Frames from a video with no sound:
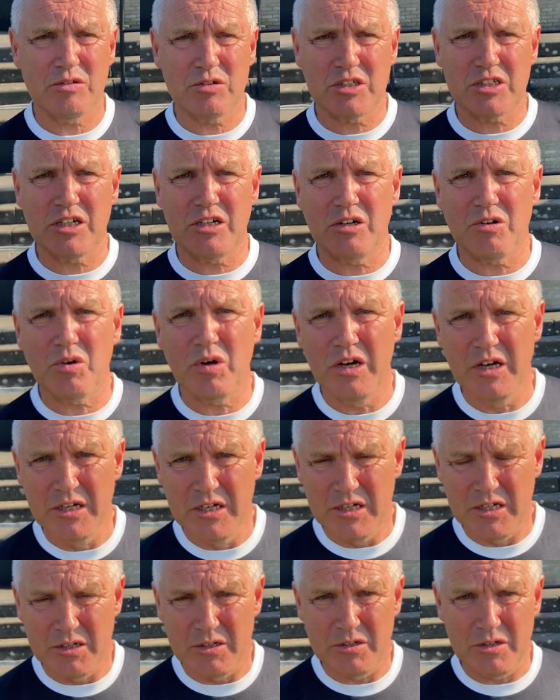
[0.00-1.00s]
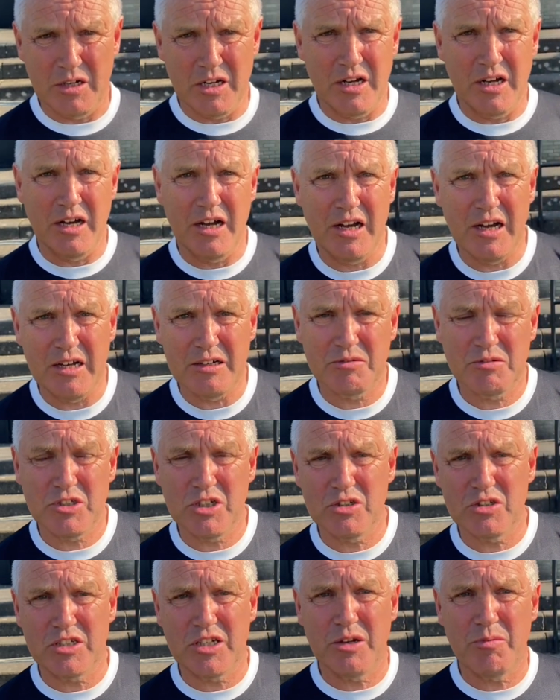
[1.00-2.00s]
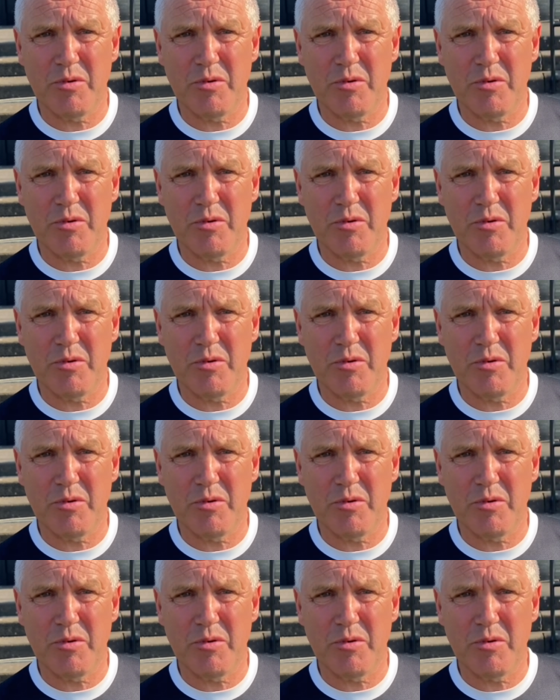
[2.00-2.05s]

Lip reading: So Tuesday,